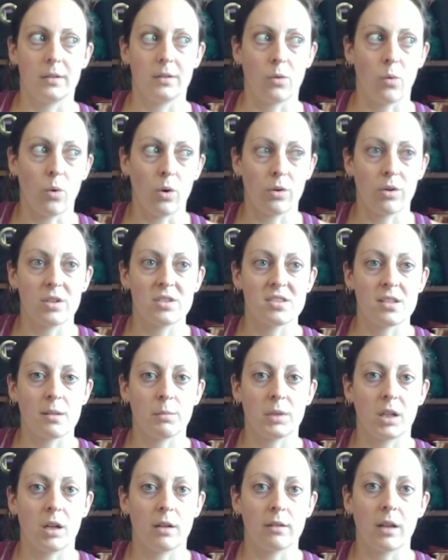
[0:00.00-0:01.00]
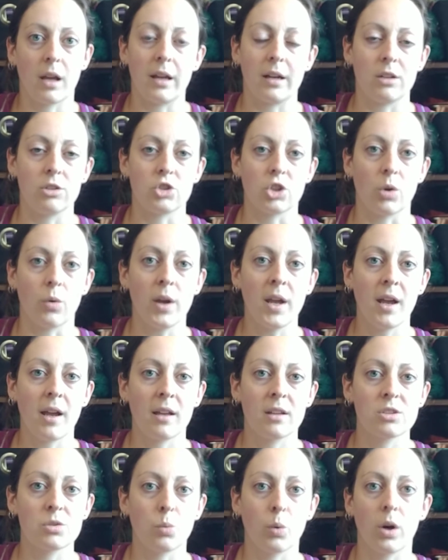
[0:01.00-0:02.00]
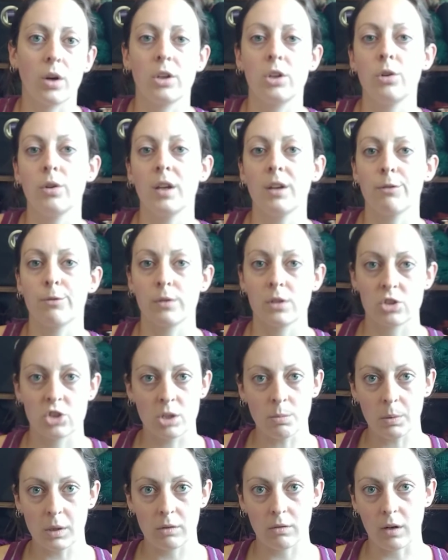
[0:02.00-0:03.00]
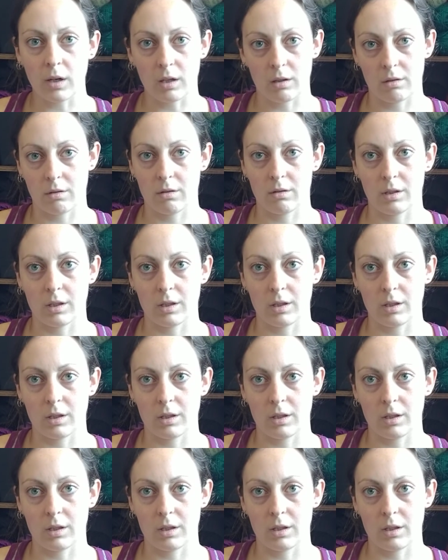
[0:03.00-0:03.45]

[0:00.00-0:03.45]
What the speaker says: ordering something online at Joann's, where you get free shipping regularly.